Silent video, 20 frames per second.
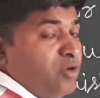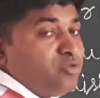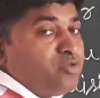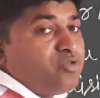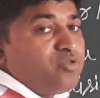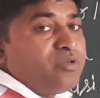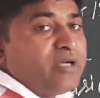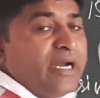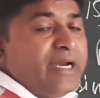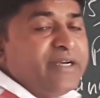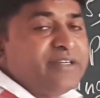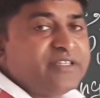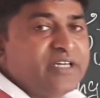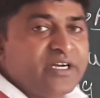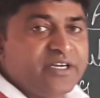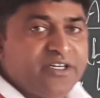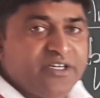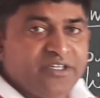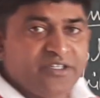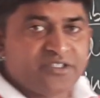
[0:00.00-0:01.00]
to write
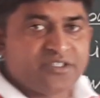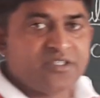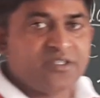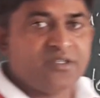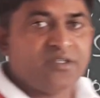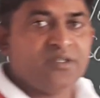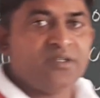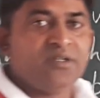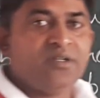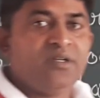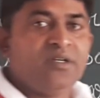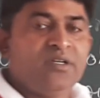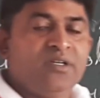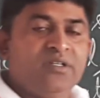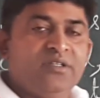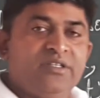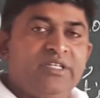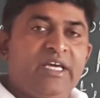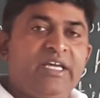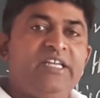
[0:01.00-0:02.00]
the date?
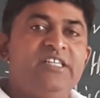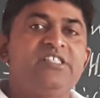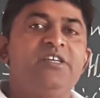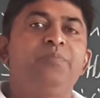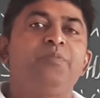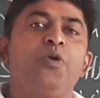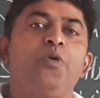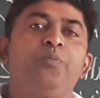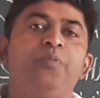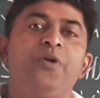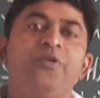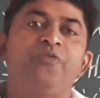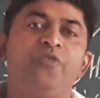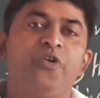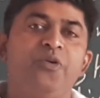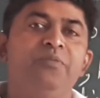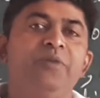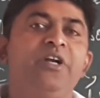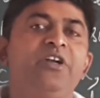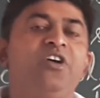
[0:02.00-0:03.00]
There is a proper
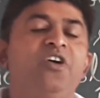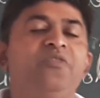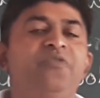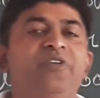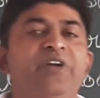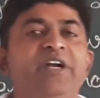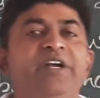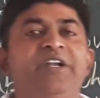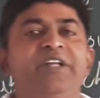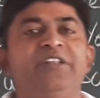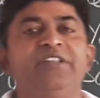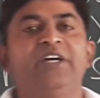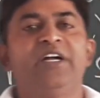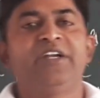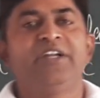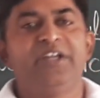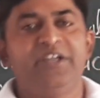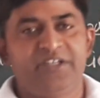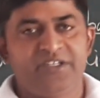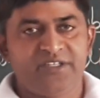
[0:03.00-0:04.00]
format of writing the
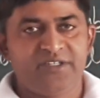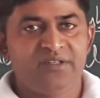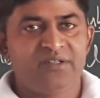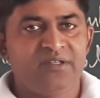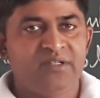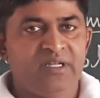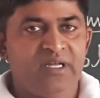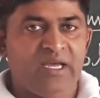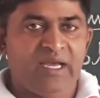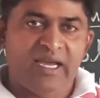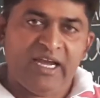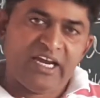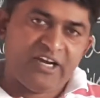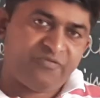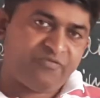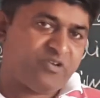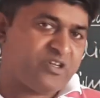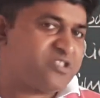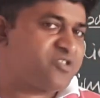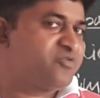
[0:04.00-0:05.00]
date.
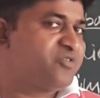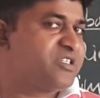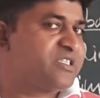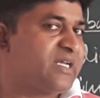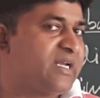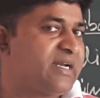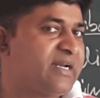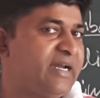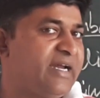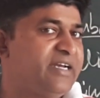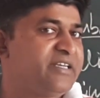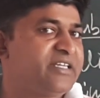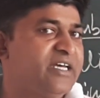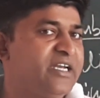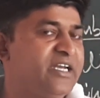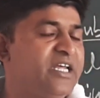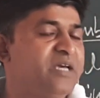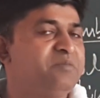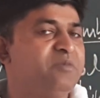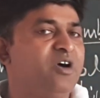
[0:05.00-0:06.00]
At first we shall write the
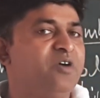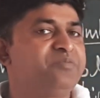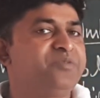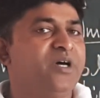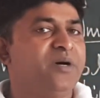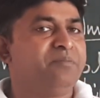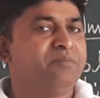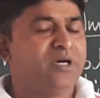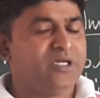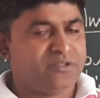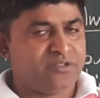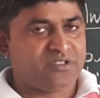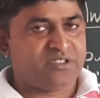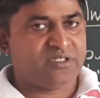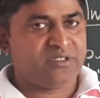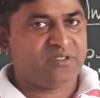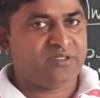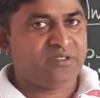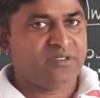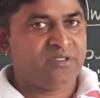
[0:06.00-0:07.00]
name of the month,
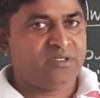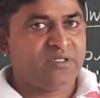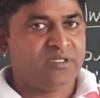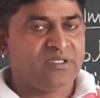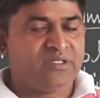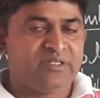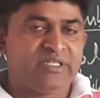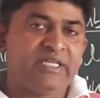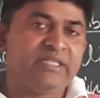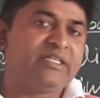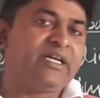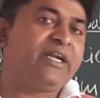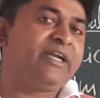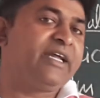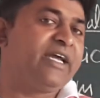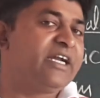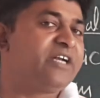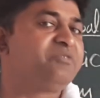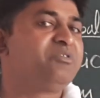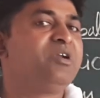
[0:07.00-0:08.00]
then the
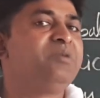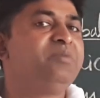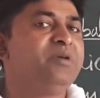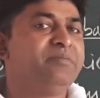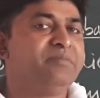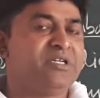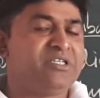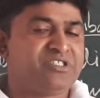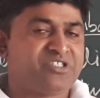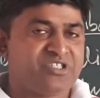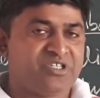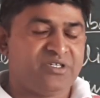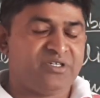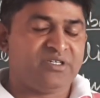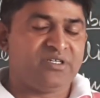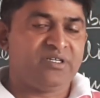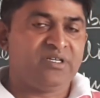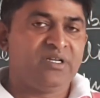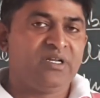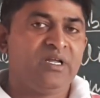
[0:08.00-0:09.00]
date will be
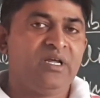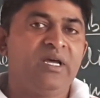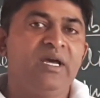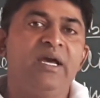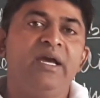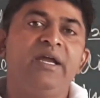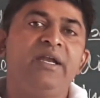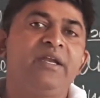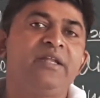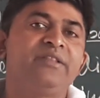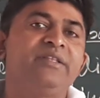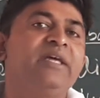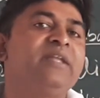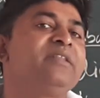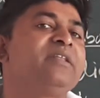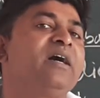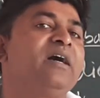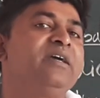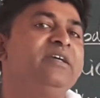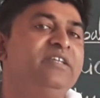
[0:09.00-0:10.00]
mentioned, and then
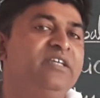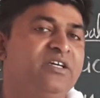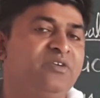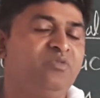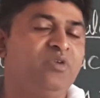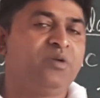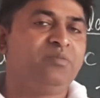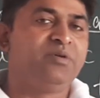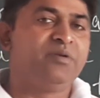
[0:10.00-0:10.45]
the year will be